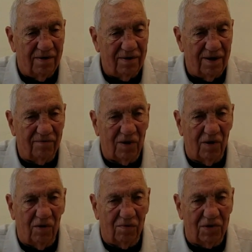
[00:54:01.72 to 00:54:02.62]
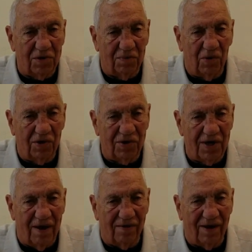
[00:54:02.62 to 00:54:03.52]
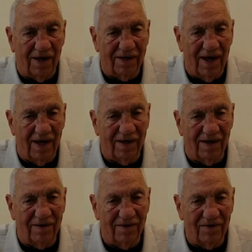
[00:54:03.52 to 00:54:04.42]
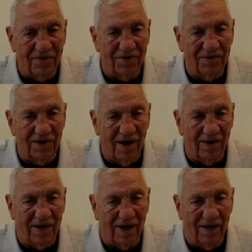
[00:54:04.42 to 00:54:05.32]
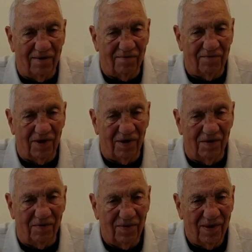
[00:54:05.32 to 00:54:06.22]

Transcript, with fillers: you have to go to a small town like that and see how they live, you know.